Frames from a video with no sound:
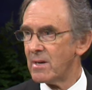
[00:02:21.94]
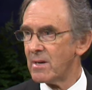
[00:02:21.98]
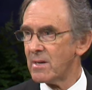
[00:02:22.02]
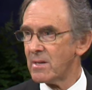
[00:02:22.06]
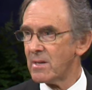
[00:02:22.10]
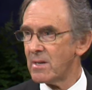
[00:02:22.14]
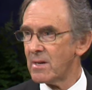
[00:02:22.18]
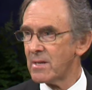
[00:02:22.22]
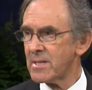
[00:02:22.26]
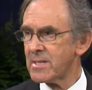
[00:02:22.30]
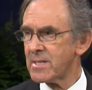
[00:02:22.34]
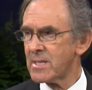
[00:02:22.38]

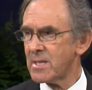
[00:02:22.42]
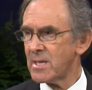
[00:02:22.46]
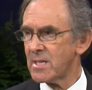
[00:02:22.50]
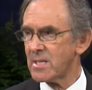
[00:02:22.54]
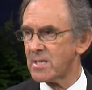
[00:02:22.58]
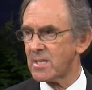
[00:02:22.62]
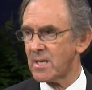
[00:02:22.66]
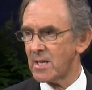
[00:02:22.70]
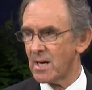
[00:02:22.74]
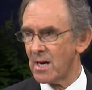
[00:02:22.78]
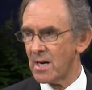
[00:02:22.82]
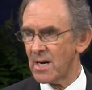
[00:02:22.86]
God
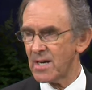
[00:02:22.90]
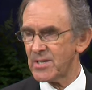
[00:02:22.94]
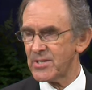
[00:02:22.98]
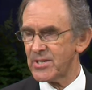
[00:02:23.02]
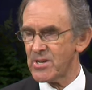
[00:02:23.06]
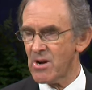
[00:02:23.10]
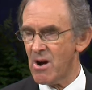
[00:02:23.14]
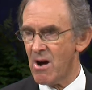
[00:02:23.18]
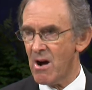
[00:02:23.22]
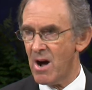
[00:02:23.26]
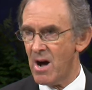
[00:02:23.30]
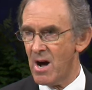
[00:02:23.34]
says, "Guard
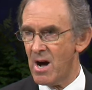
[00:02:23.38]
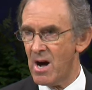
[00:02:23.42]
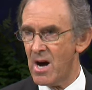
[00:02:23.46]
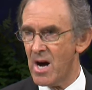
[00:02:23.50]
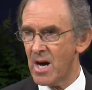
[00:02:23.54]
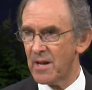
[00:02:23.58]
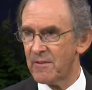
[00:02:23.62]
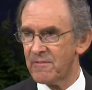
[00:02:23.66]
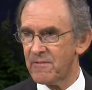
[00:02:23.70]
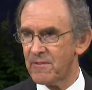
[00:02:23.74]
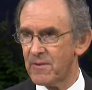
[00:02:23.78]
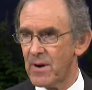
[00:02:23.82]
your
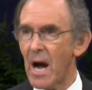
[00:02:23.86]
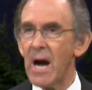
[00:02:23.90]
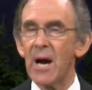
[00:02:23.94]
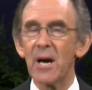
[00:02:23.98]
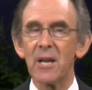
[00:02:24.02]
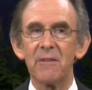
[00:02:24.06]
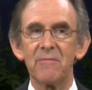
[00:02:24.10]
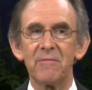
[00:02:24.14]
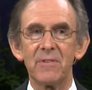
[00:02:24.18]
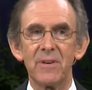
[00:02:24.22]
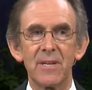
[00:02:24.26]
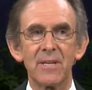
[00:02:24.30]
heart, for
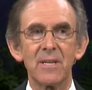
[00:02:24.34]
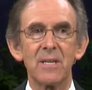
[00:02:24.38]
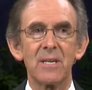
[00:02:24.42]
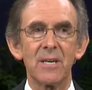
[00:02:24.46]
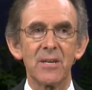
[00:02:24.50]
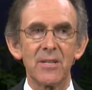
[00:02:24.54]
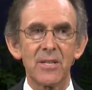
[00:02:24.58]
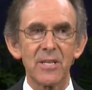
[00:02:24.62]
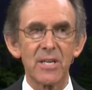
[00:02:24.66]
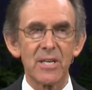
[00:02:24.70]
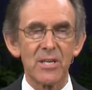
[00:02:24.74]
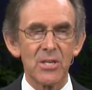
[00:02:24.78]
out of it
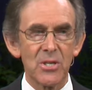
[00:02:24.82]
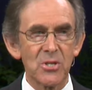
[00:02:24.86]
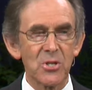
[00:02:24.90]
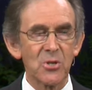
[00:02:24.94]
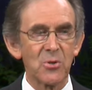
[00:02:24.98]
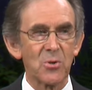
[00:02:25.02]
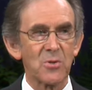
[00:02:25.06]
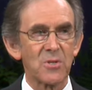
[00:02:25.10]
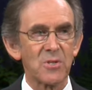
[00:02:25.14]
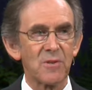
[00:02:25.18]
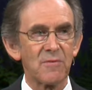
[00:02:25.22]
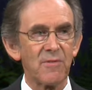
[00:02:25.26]
are the
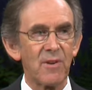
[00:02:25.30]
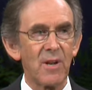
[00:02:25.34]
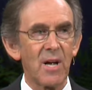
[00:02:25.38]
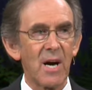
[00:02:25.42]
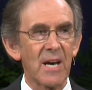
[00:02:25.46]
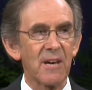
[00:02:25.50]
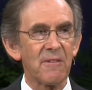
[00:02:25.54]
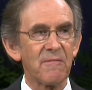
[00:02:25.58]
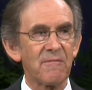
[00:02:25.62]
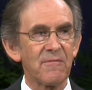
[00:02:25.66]
issues of life,